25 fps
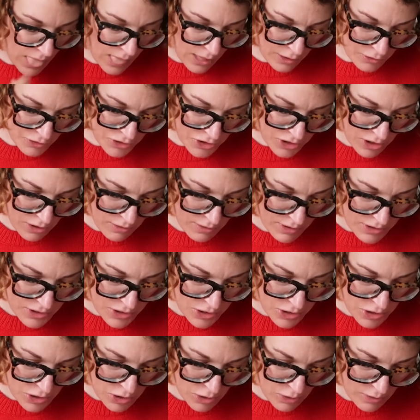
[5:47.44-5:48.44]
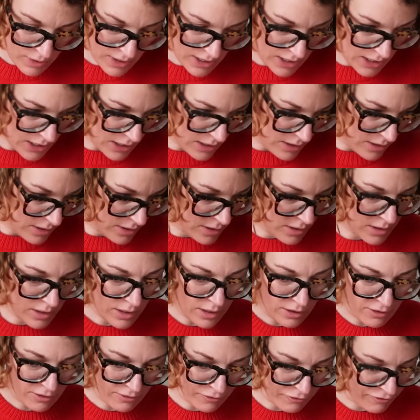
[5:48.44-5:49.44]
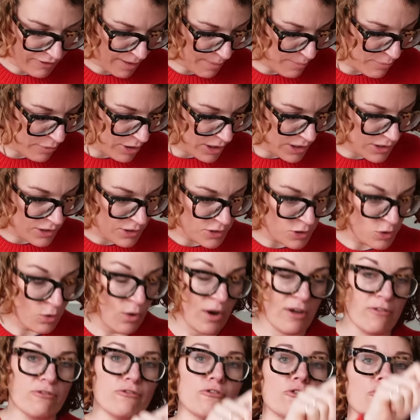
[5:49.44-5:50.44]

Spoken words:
I'll show it to you in a fabric that's quite